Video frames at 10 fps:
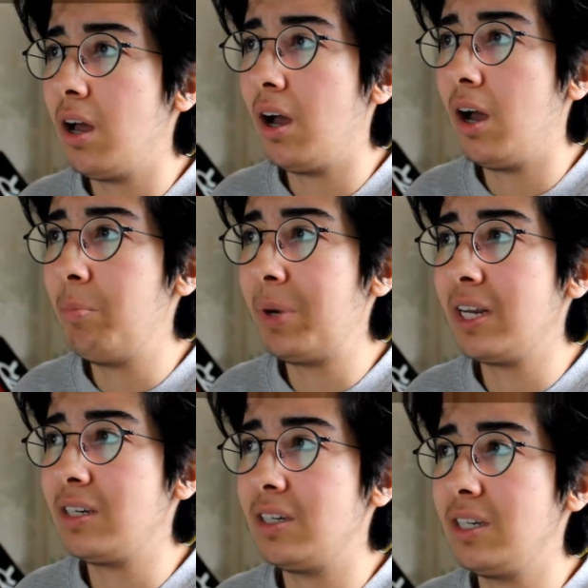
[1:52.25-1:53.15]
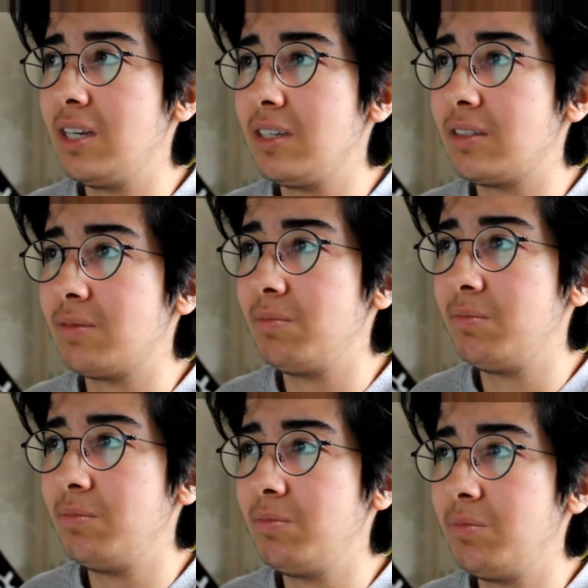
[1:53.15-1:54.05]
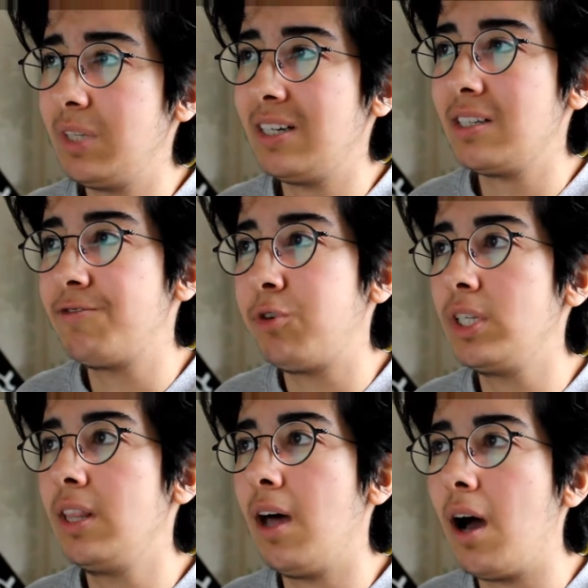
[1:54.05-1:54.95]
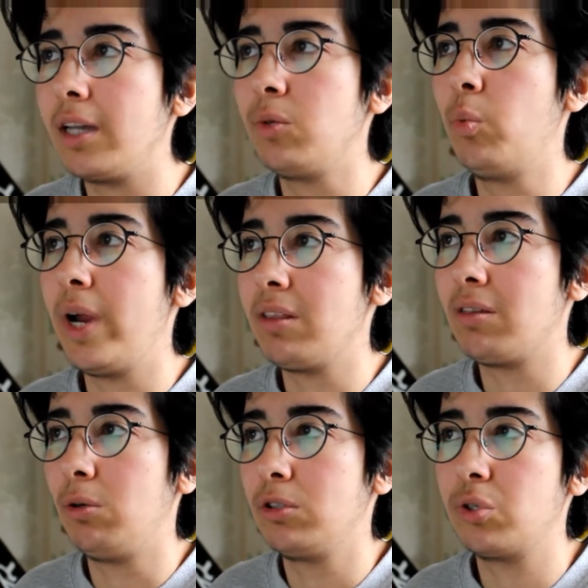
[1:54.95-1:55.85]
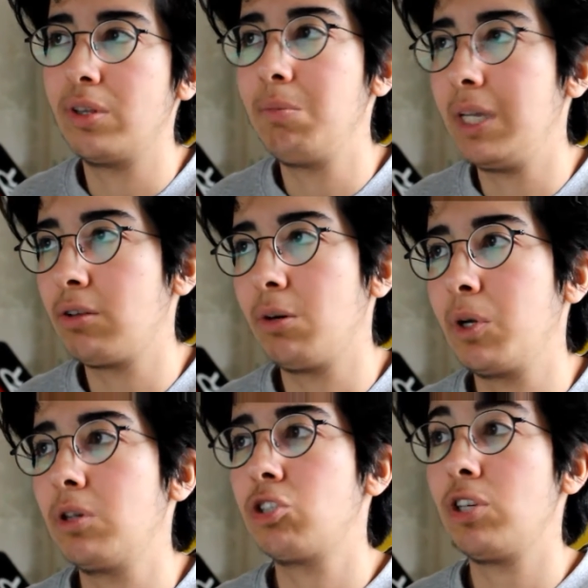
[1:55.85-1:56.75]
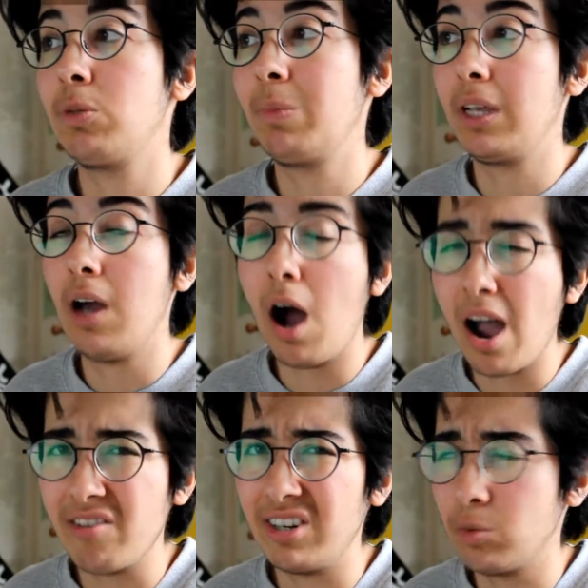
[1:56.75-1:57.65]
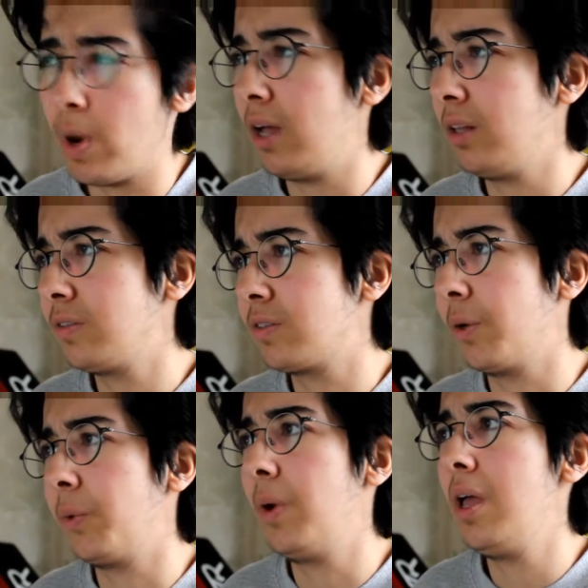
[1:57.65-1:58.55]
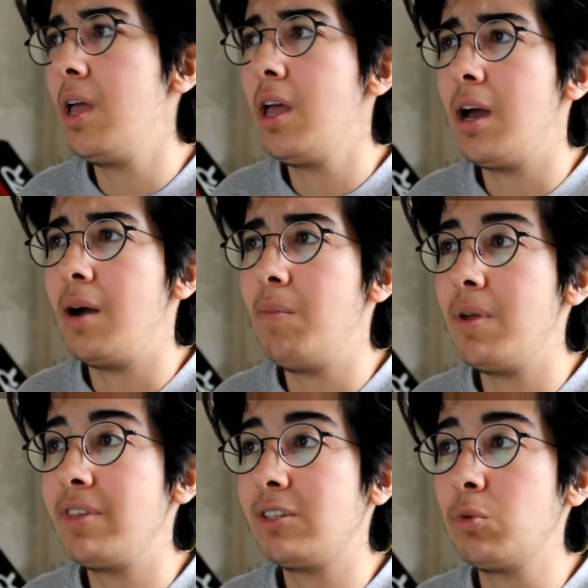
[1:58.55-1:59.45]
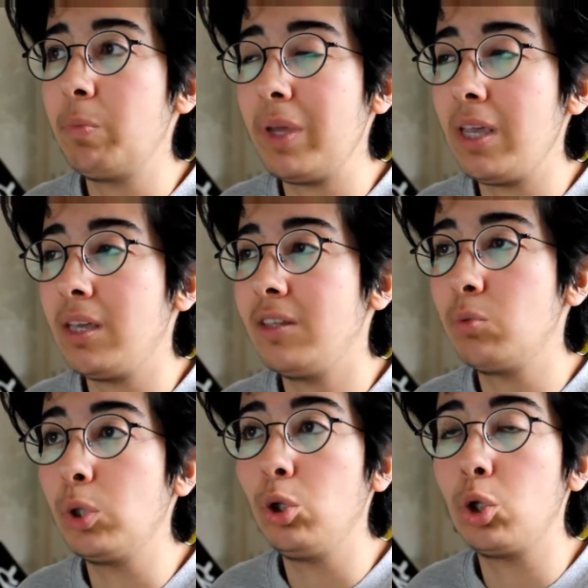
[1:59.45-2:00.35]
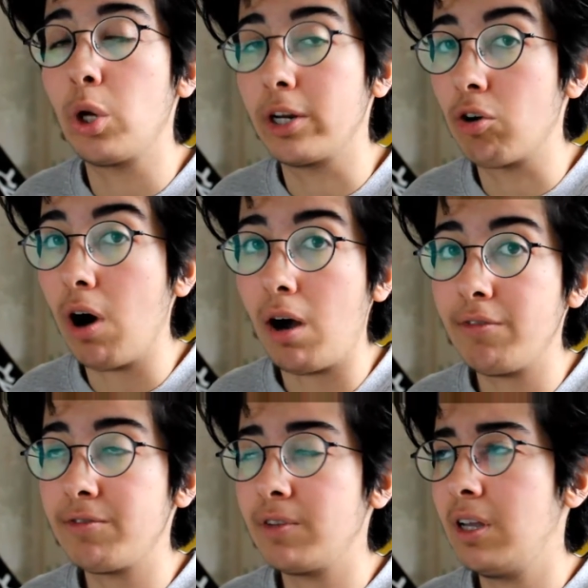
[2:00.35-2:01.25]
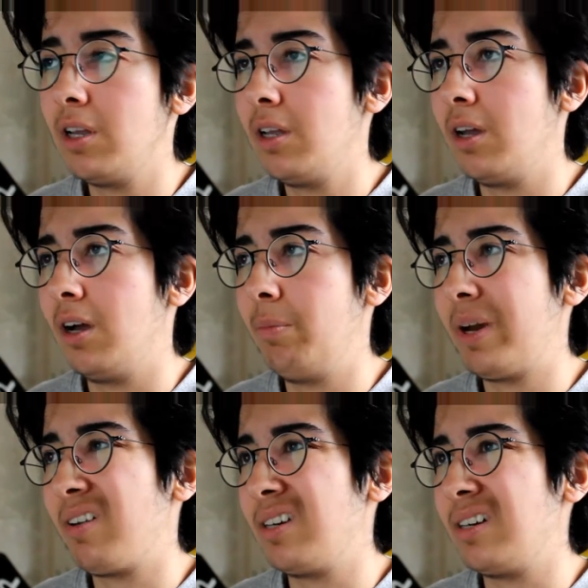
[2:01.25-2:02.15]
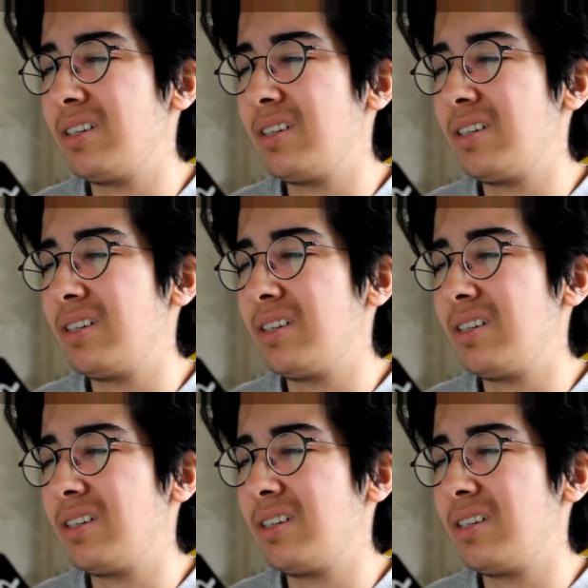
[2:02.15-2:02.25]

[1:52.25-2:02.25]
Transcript: But it does fall in line with also the mean thrombin concentration being higher as well. So this would look good on a graph, better than in a